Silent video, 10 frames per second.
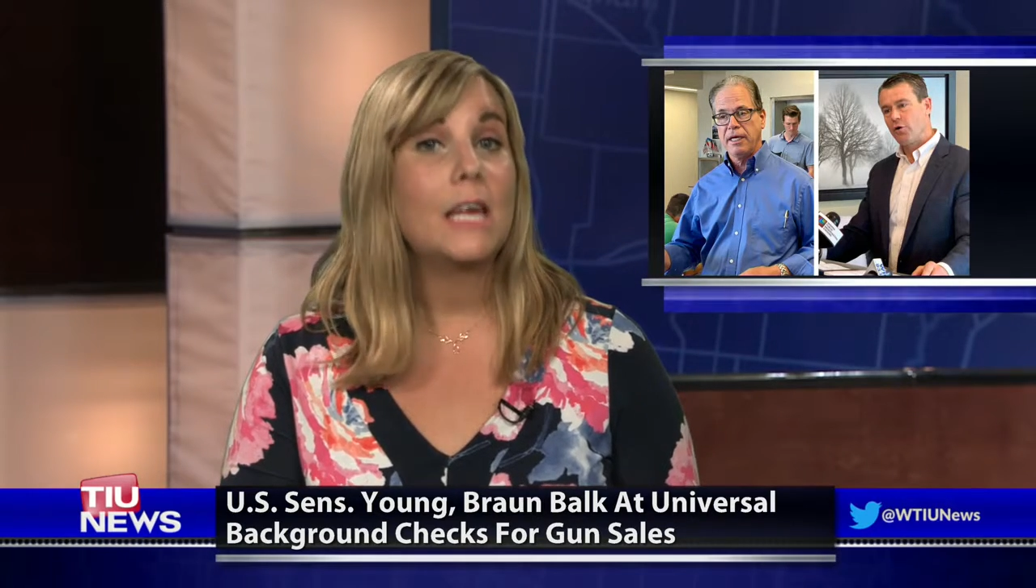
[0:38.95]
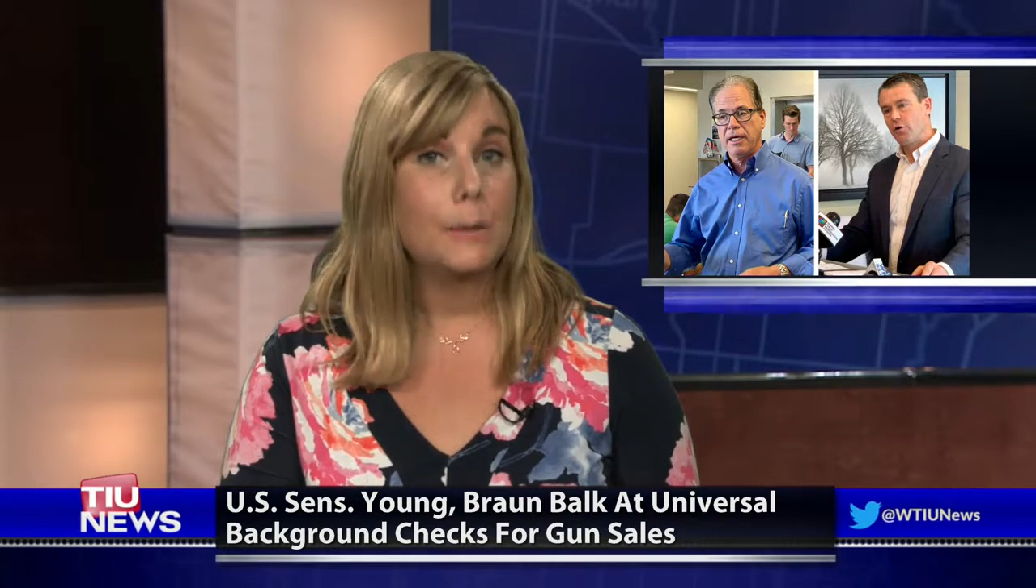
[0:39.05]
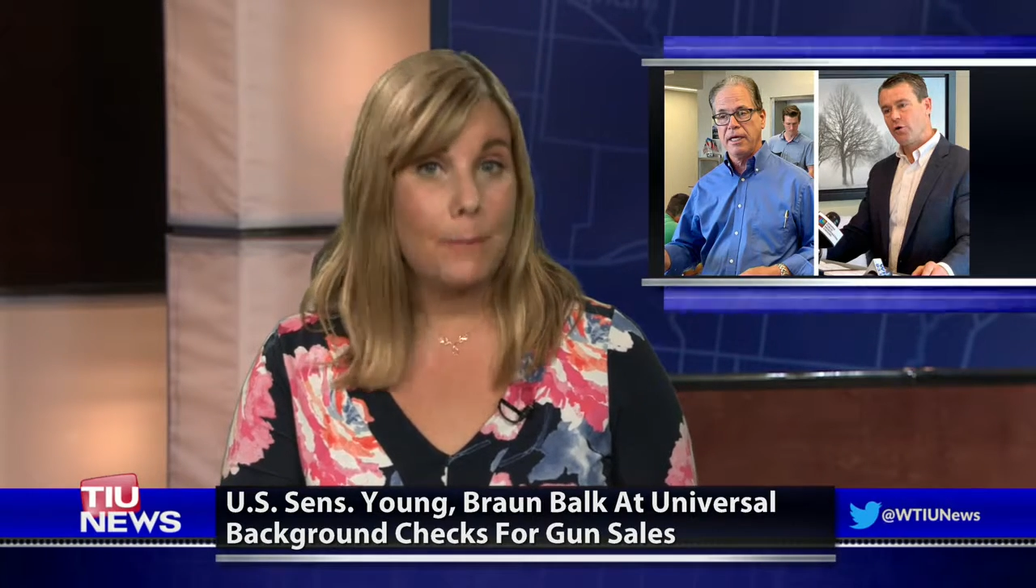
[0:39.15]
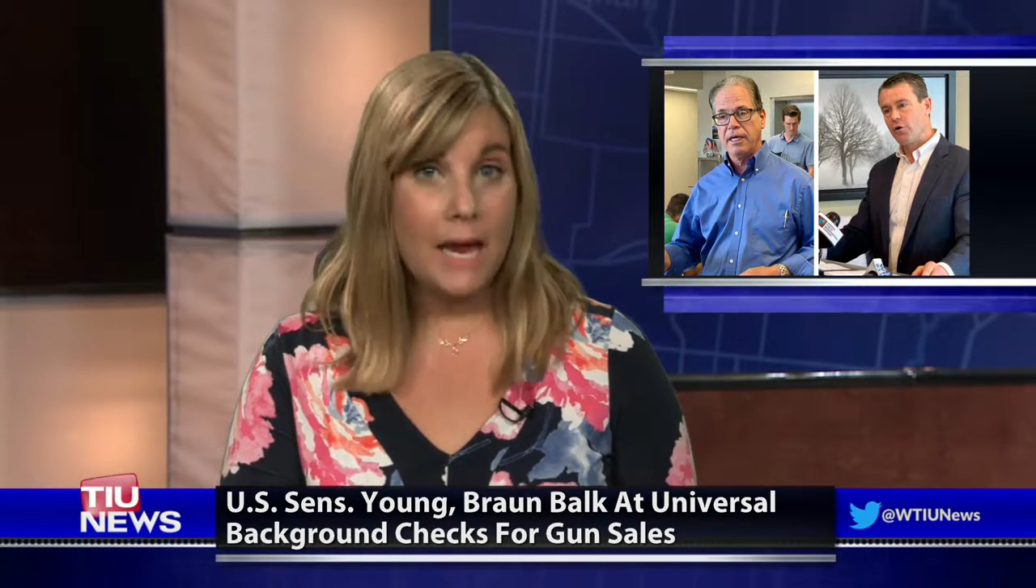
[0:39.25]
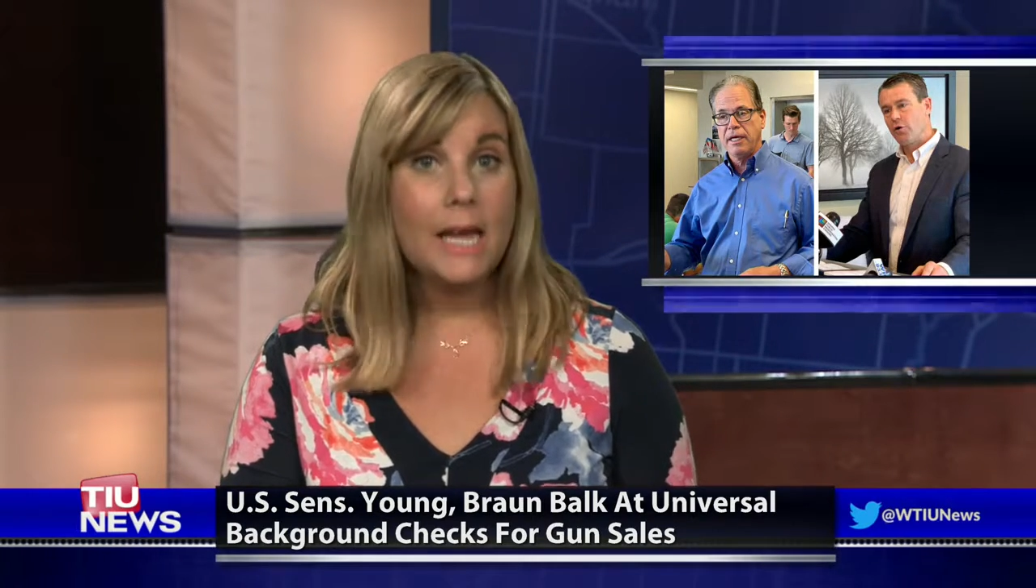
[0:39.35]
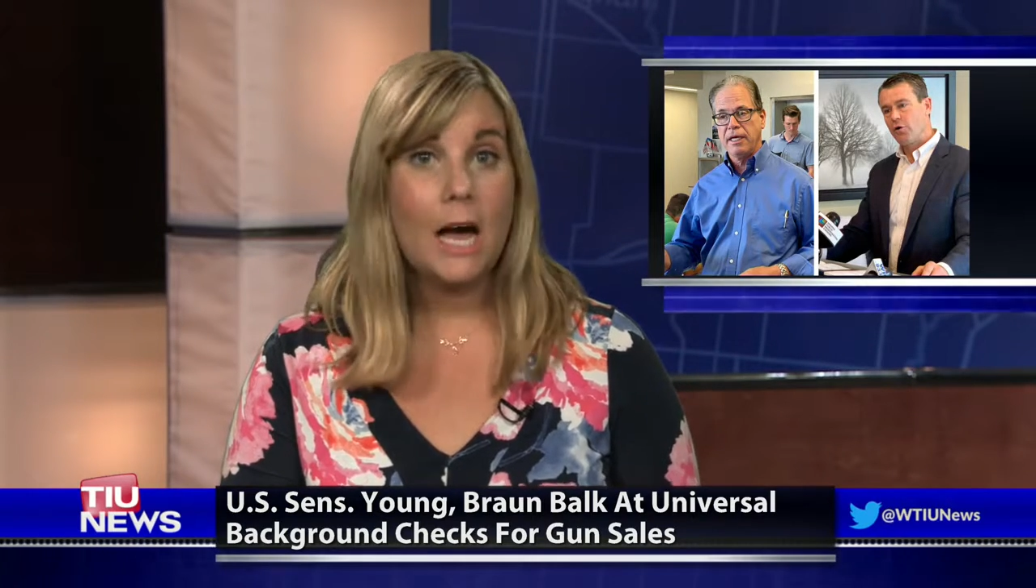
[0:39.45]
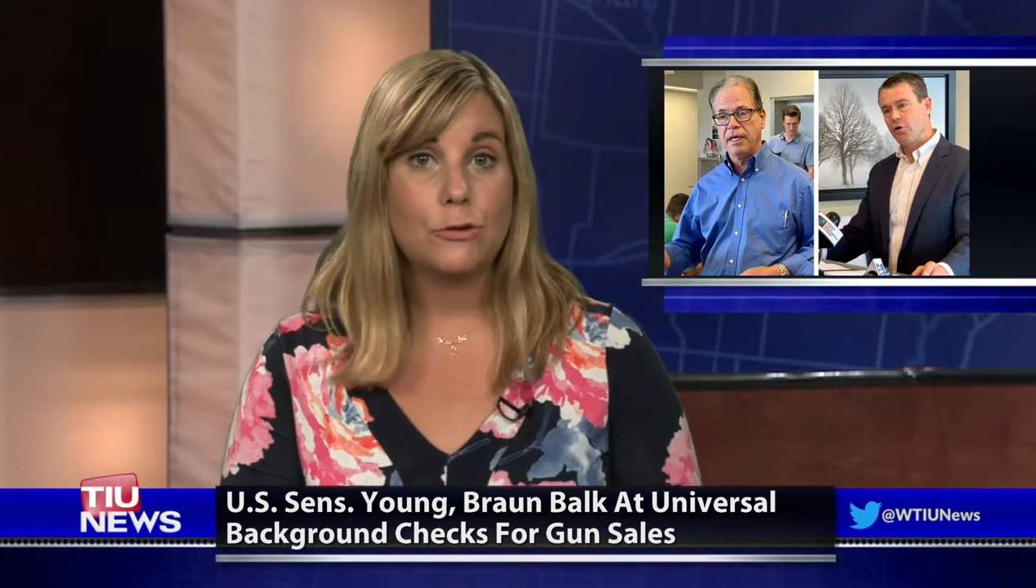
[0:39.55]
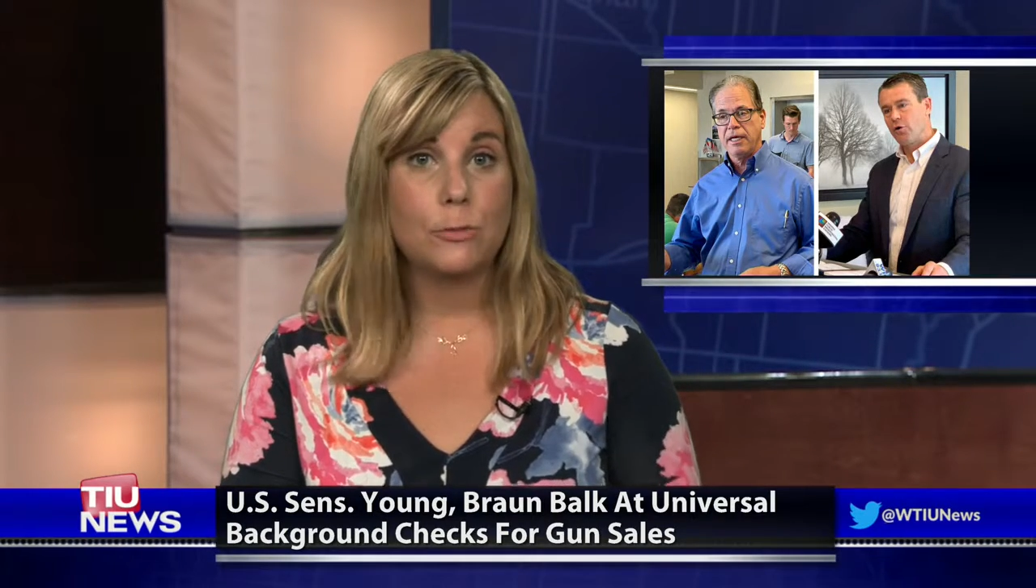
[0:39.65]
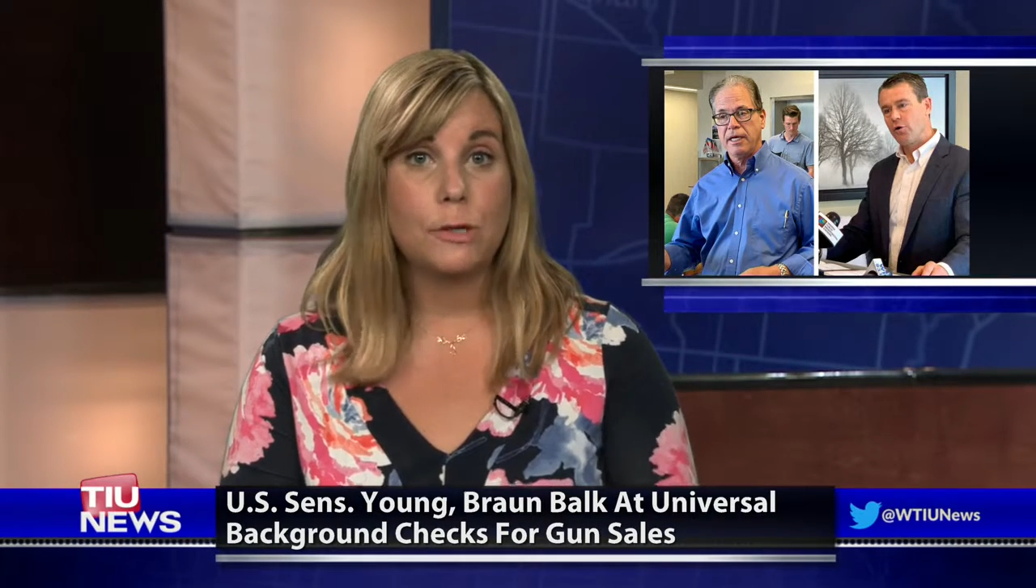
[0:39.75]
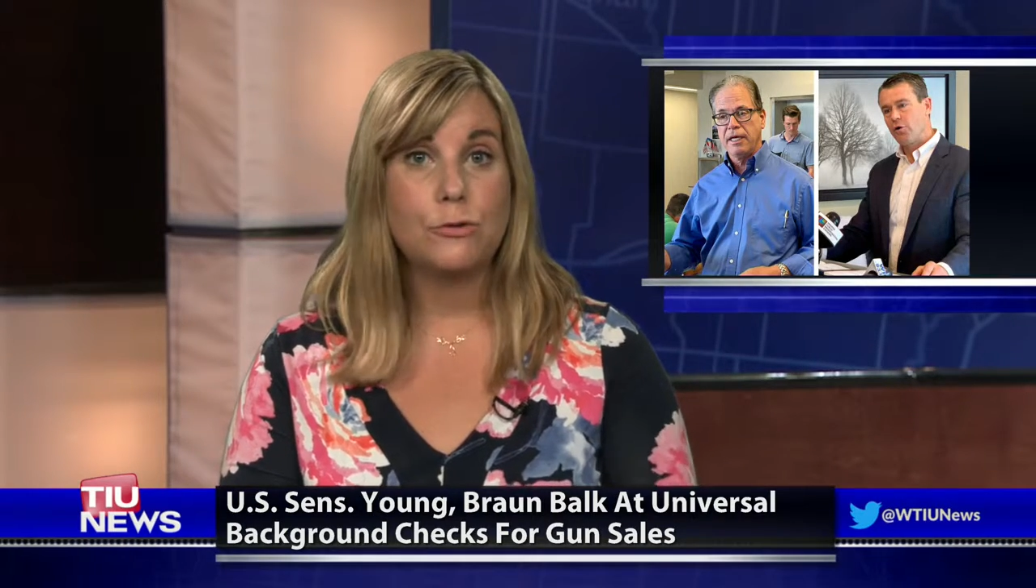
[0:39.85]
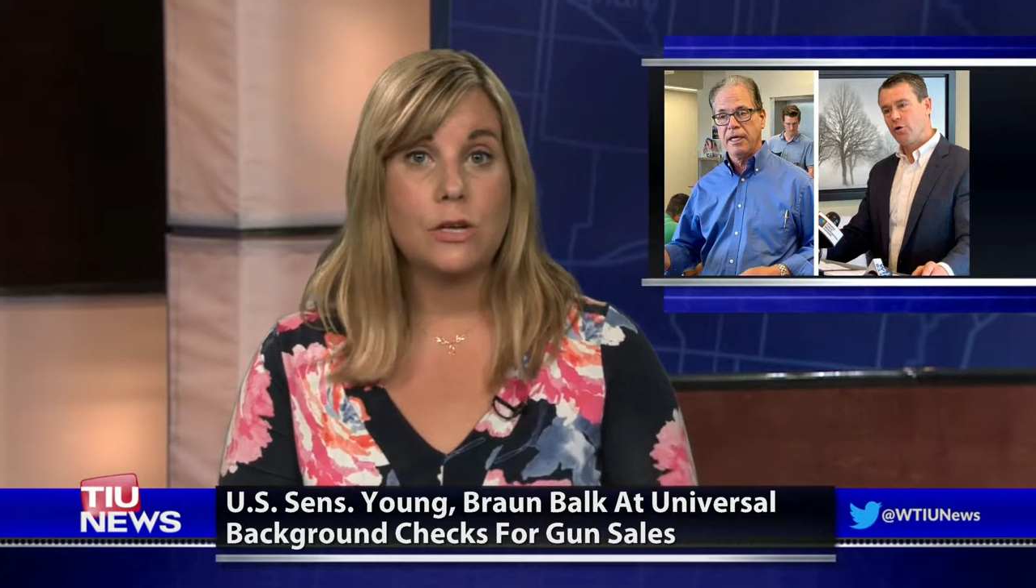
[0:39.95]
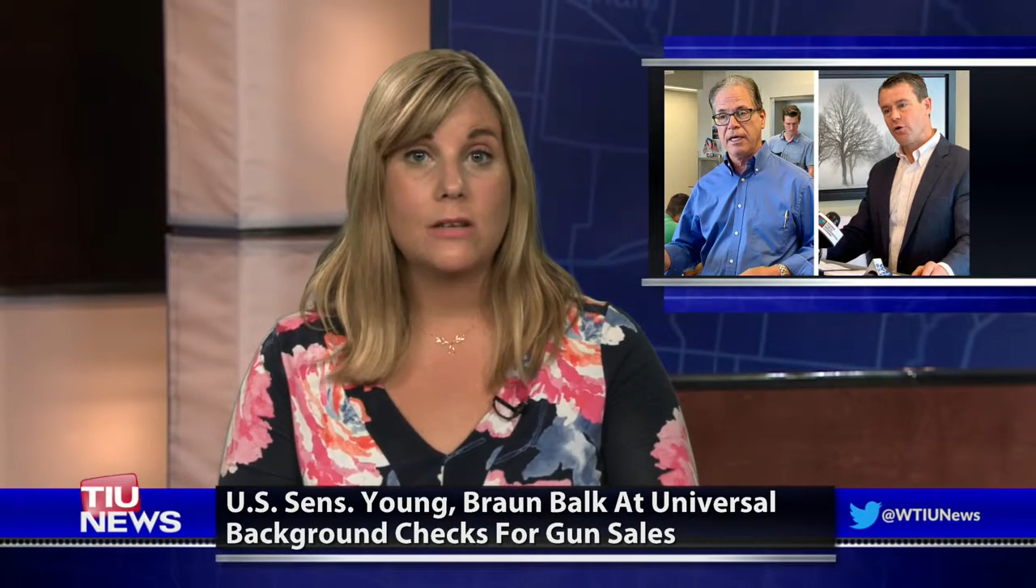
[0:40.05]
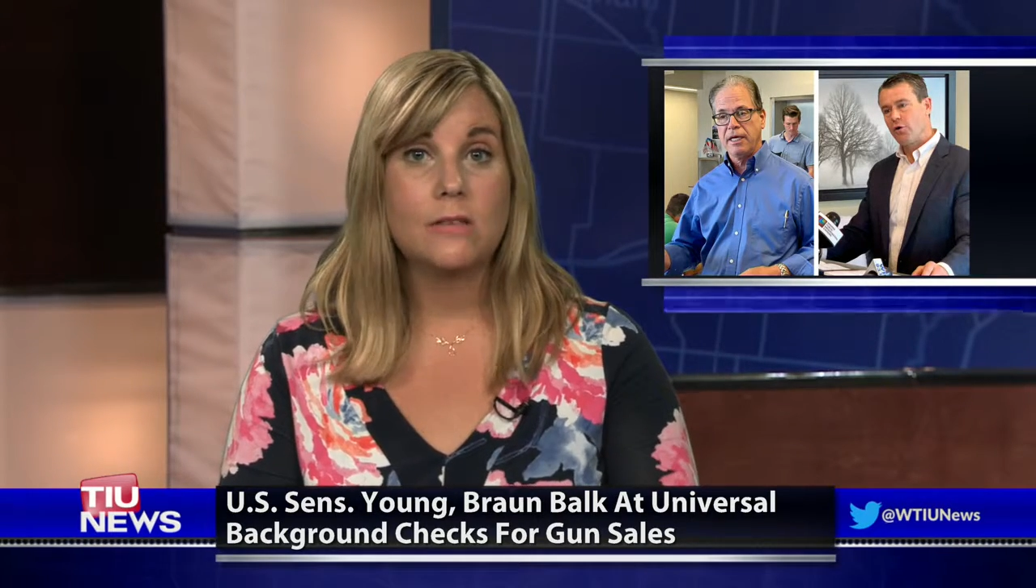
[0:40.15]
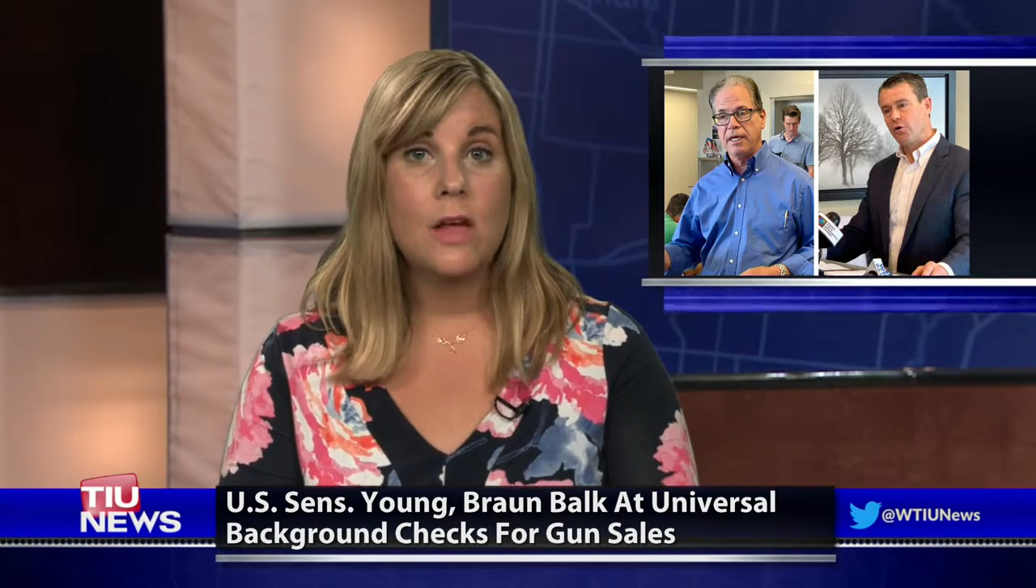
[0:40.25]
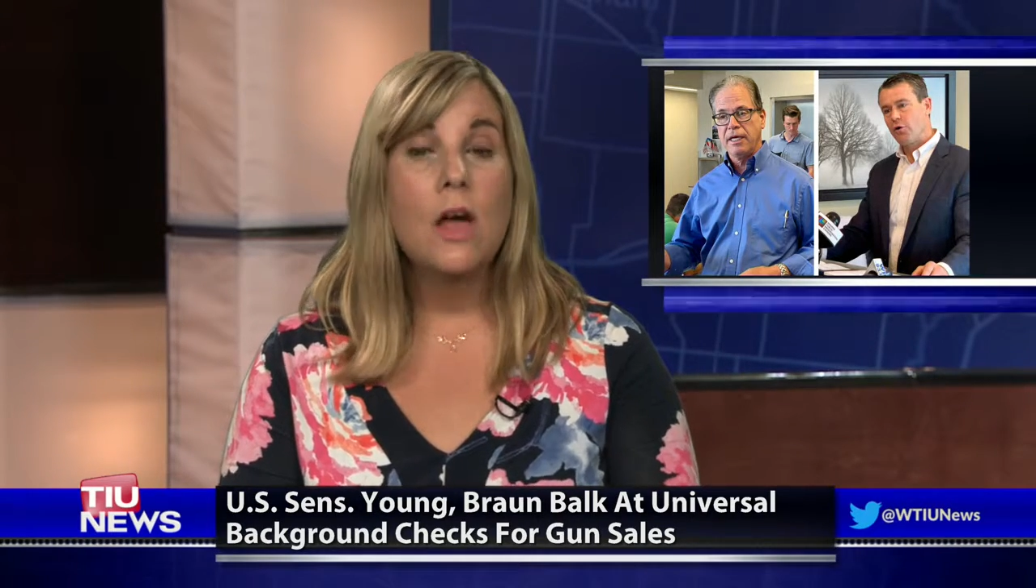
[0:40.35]
campaign
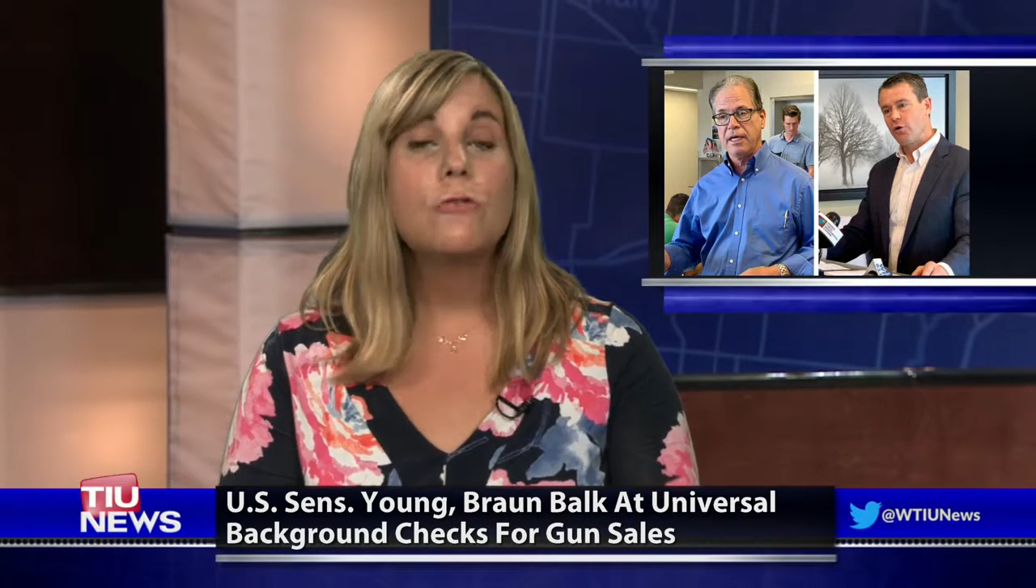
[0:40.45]
contributions